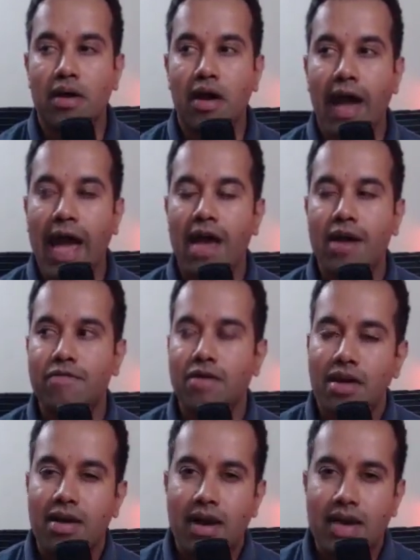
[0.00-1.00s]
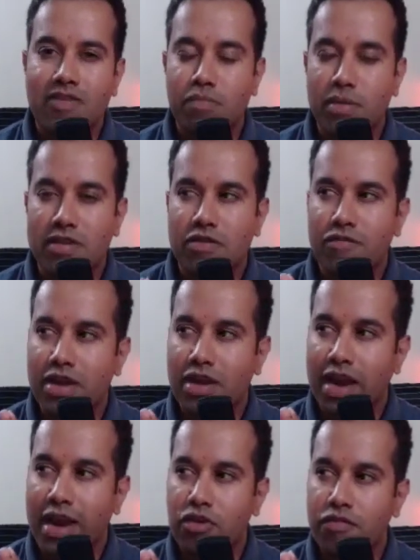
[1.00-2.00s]
have a specific
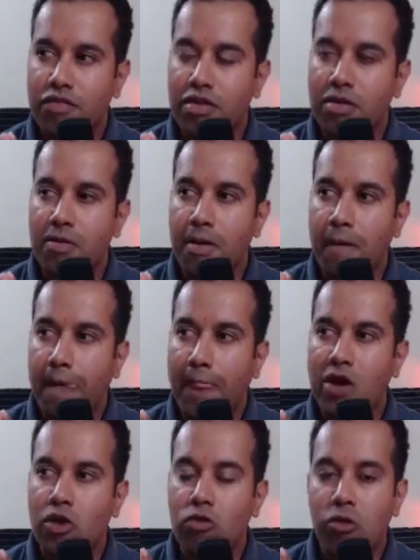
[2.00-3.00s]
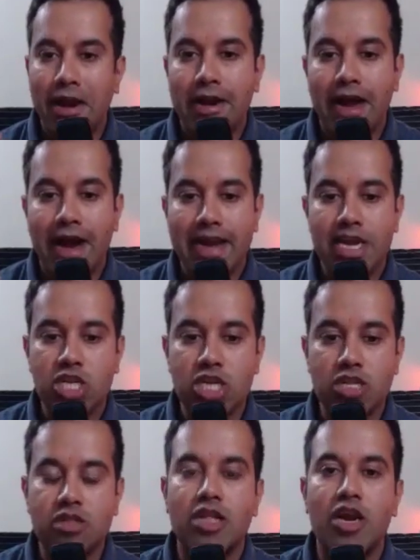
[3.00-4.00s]
kind of a
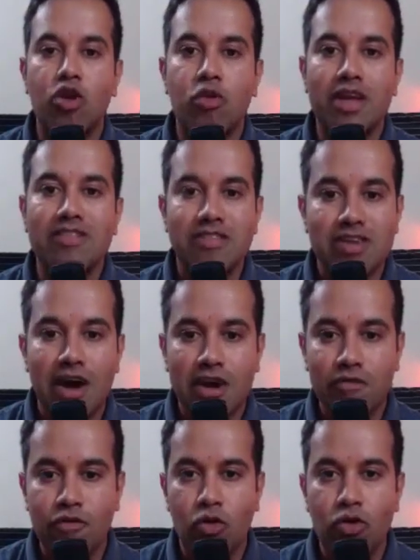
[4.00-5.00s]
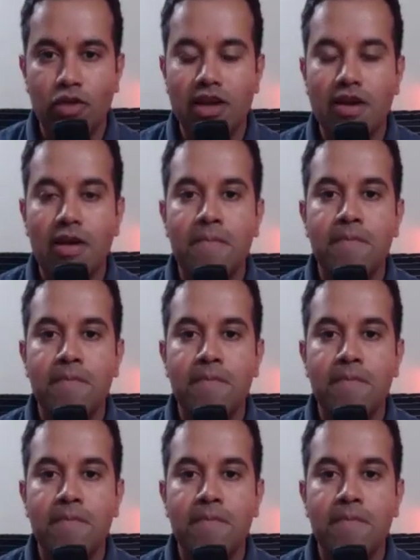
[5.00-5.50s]
direction that you can start following,